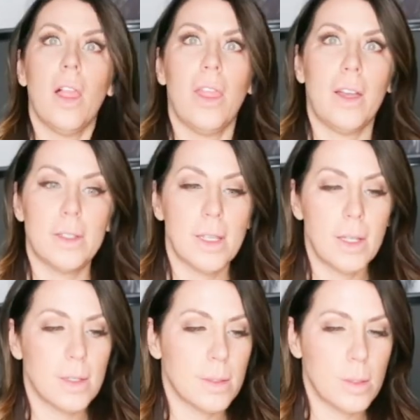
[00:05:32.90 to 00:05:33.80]
and that's
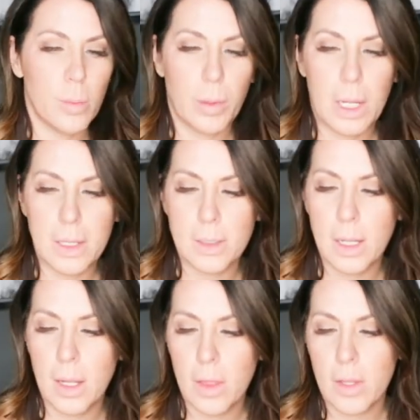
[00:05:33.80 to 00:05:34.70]
it. Super
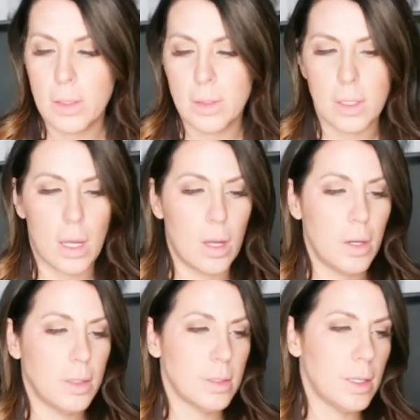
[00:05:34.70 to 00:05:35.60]
easy. This
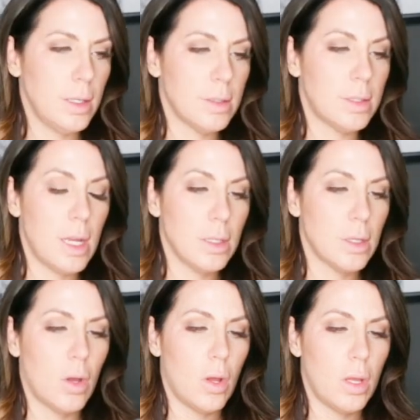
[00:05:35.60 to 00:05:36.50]
honestly stays
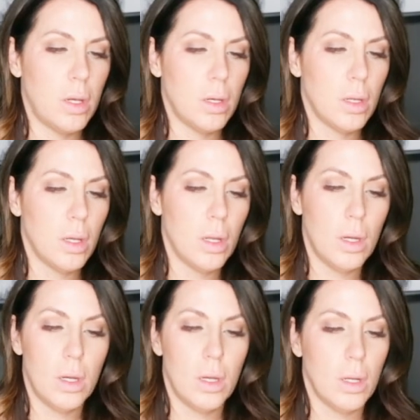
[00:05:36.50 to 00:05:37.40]
on
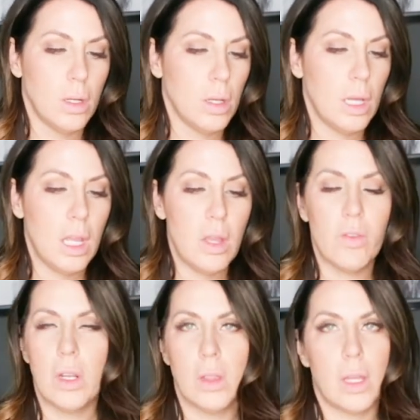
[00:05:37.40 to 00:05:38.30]

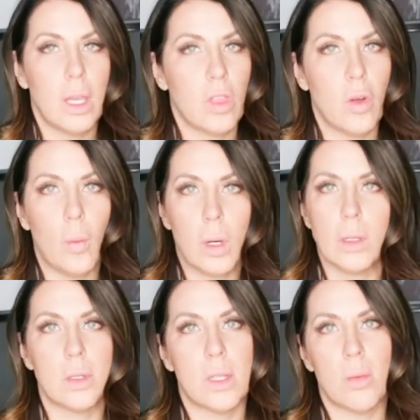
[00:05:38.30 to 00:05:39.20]
even in like the
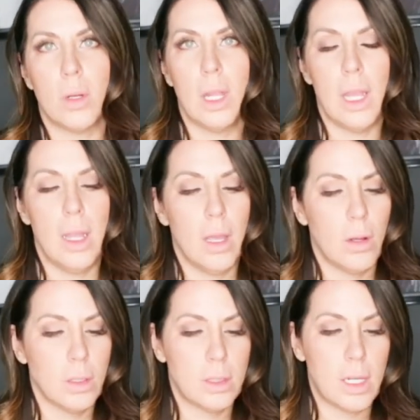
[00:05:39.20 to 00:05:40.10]
worst summer heat.
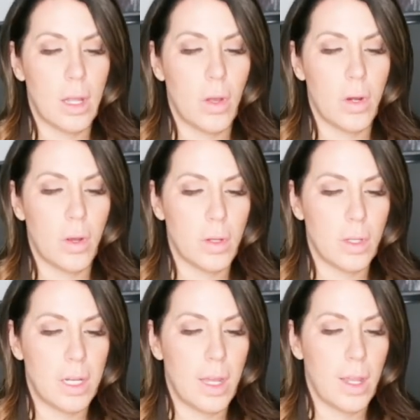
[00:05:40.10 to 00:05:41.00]
It'll stay on
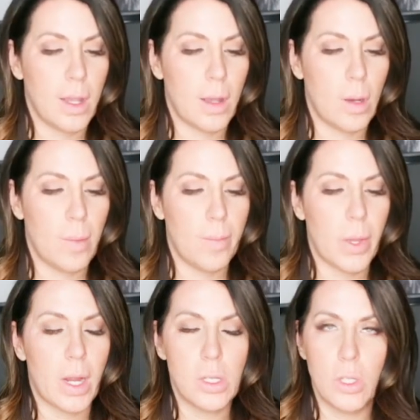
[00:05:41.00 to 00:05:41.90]
all day.
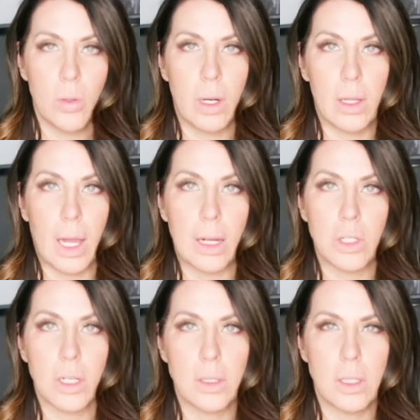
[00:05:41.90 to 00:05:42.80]
I do wear
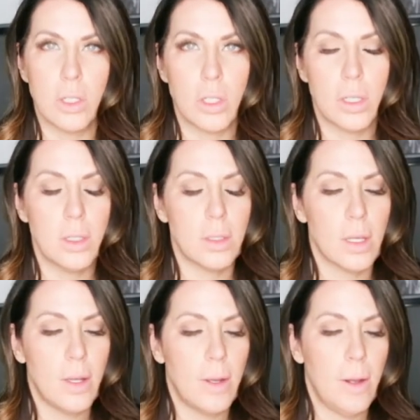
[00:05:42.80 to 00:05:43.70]
lash extensions,